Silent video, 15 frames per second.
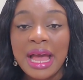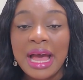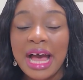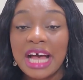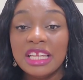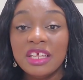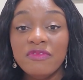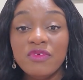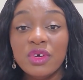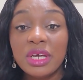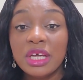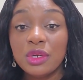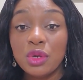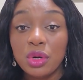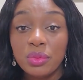And if you
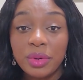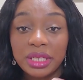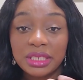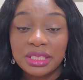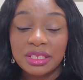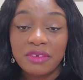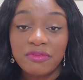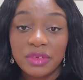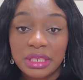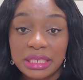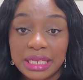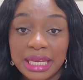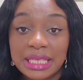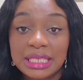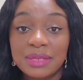cannot register for the
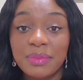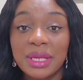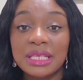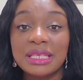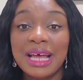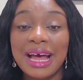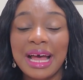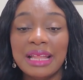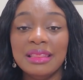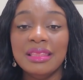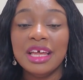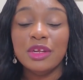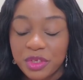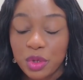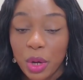next semester and
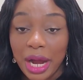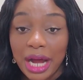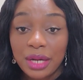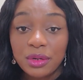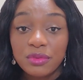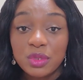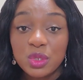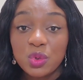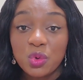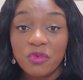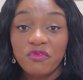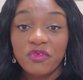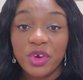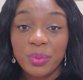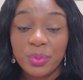then you're out of school
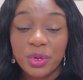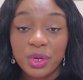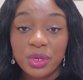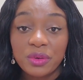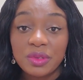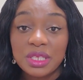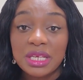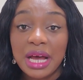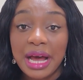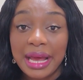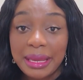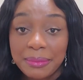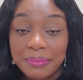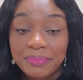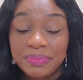for a period of
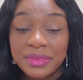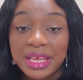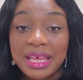time,